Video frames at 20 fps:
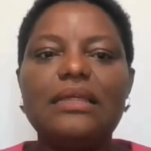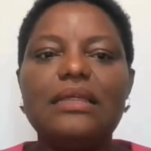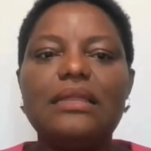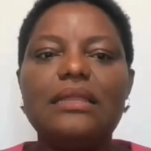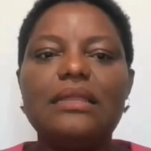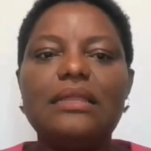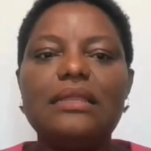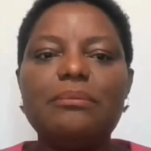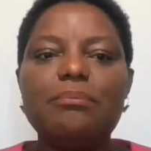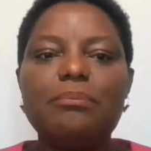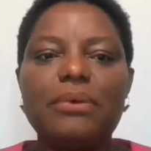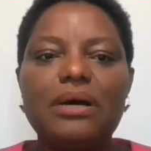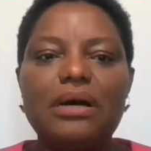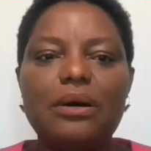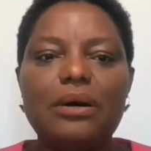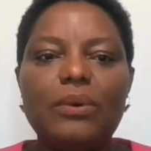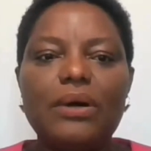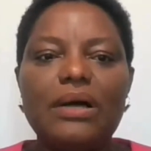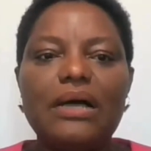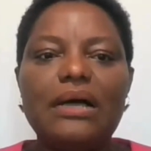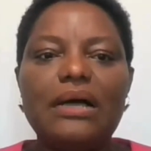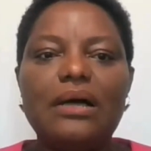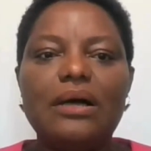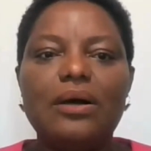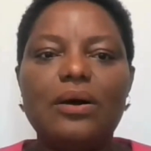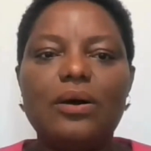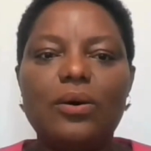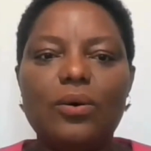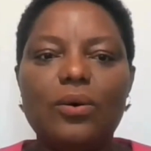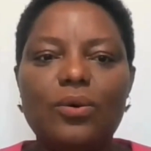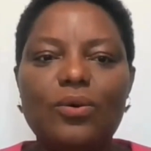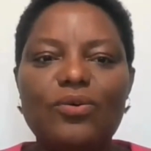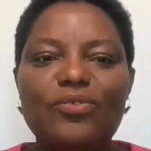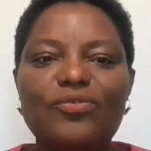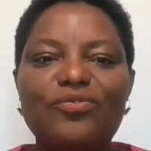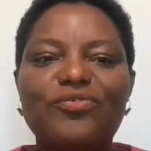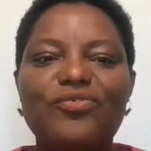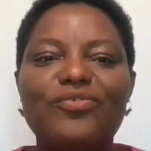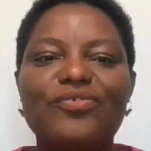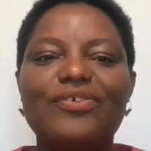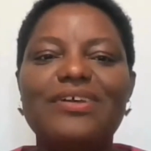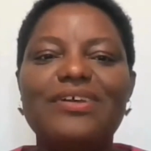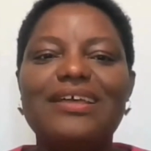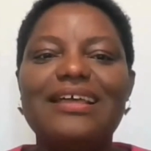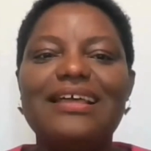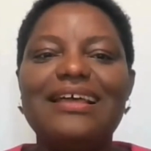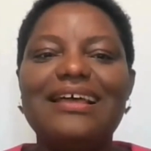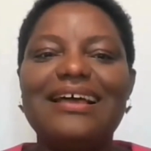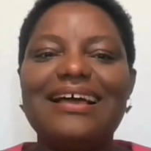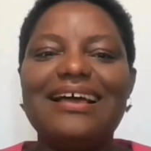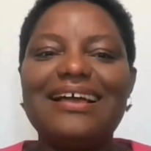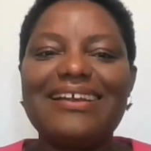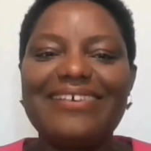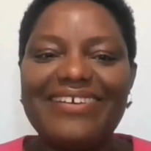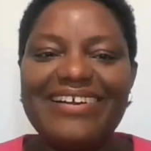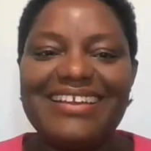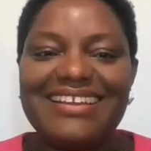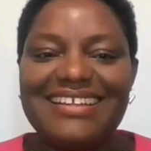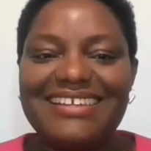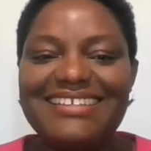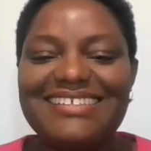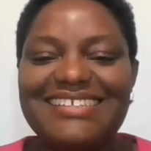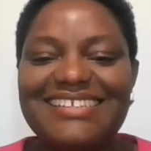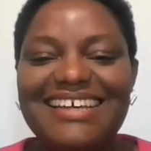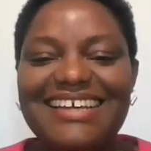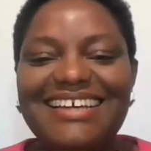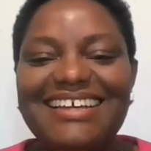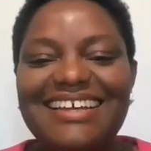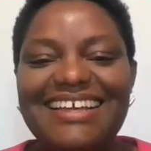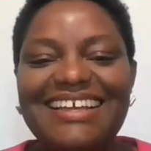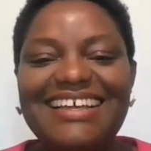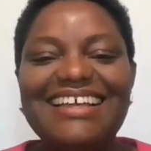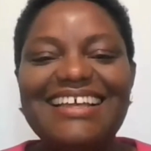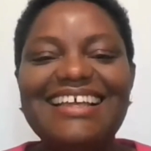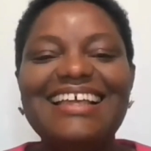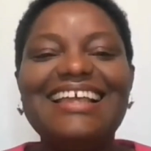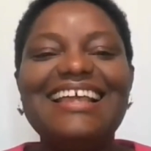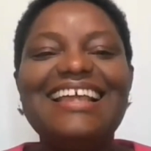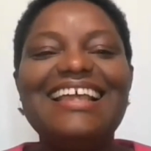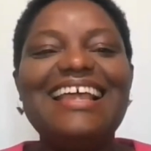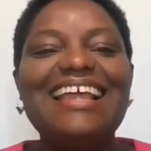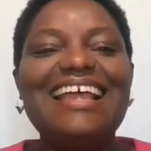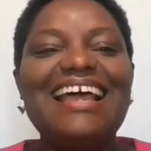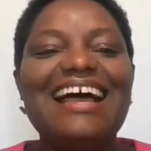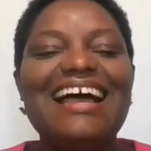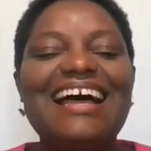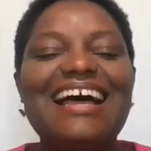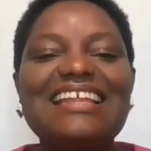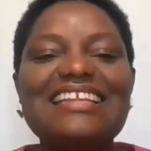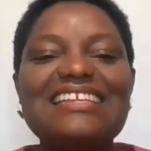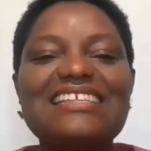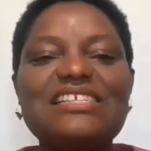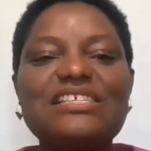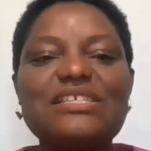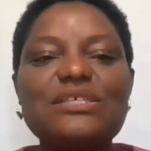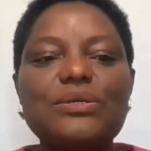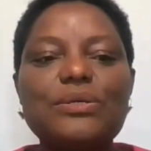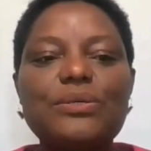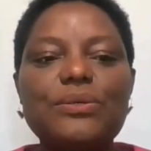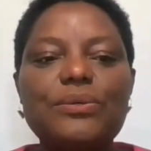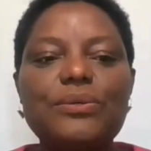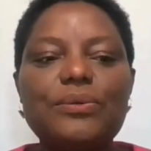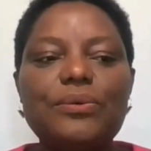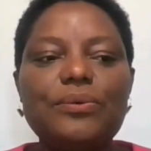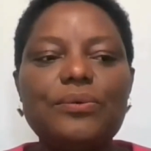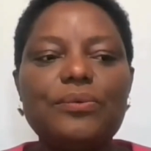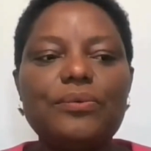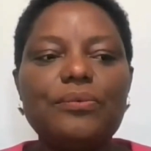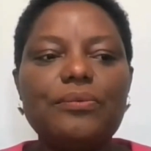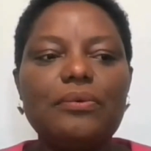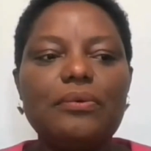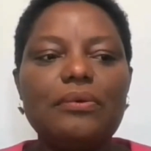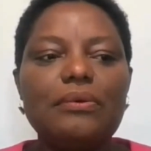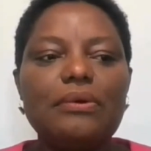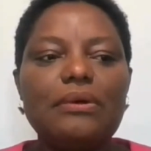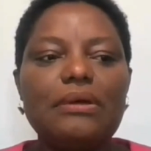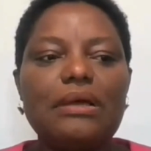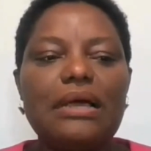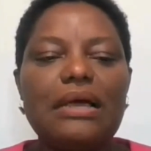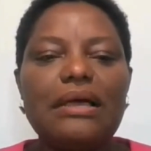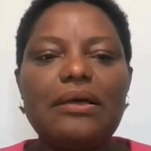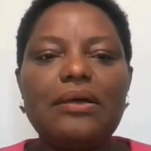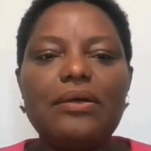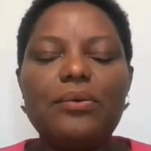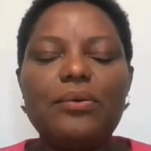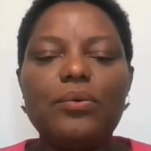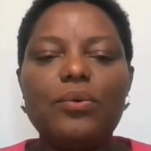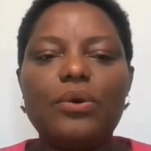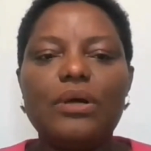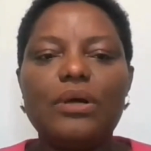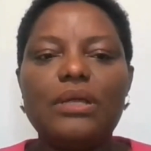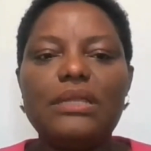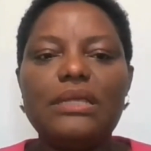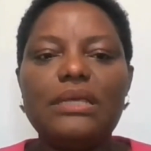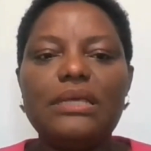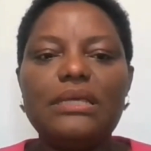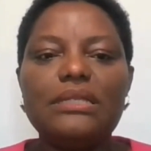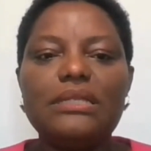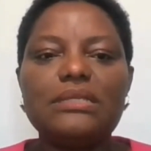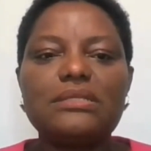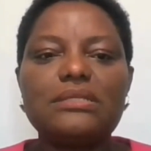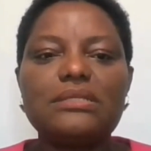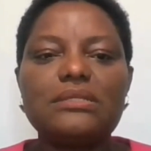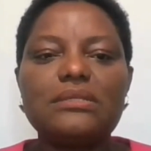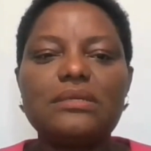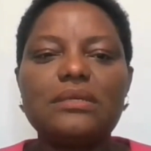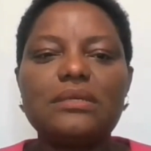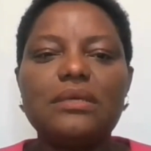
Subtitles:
the power of credits. And so I'll call it